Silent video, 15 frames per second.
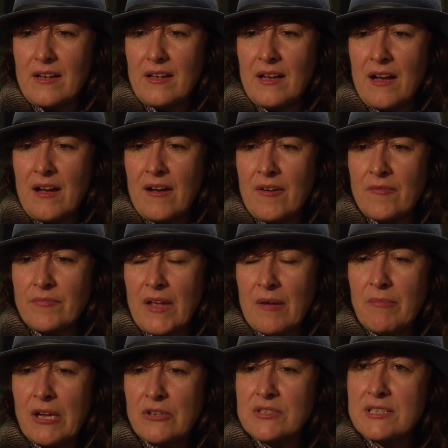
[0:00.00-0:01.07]
um,
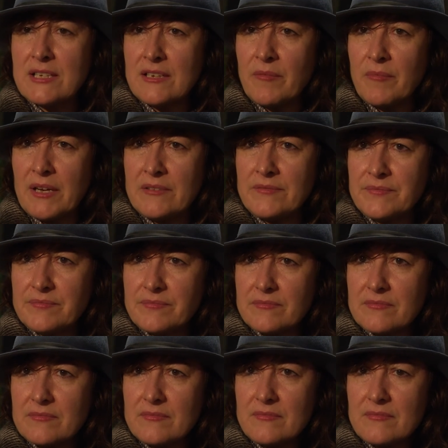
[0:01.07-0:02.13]
about cinema
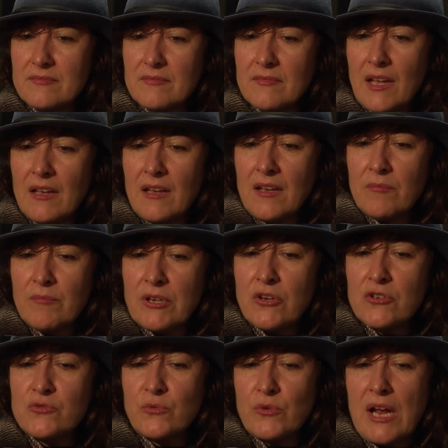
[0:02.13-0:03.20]

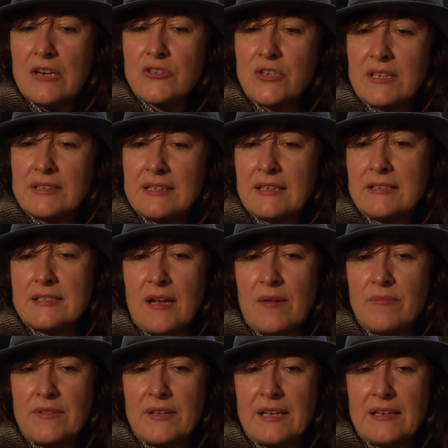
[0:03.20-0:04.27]
because we actually did
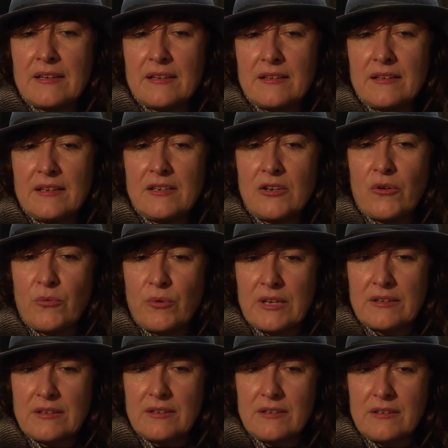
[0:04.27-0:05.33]
something, you know, we
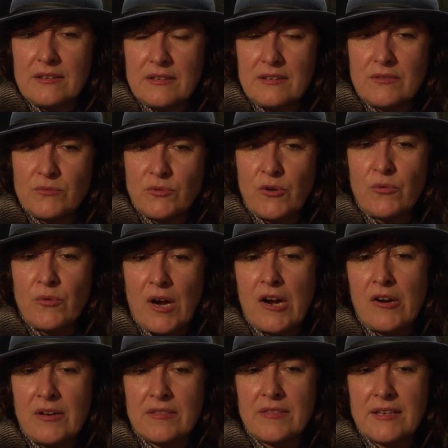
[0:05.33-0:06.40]
we
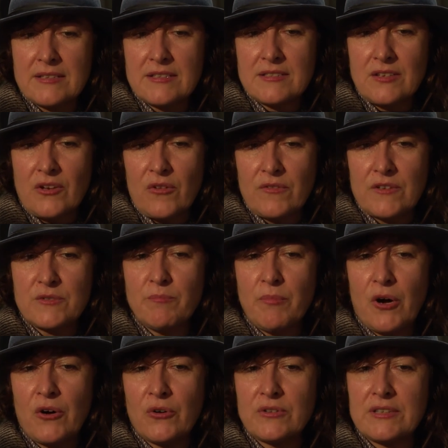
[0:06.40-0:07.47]
were in this on this
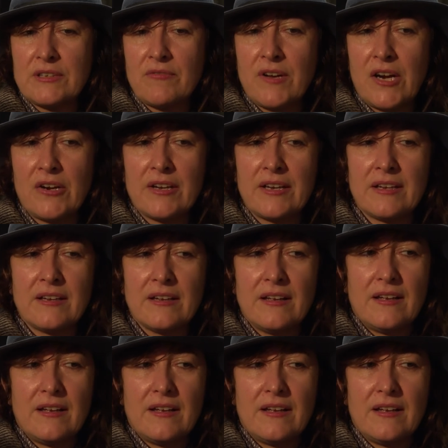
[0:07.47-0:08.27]
boat in a very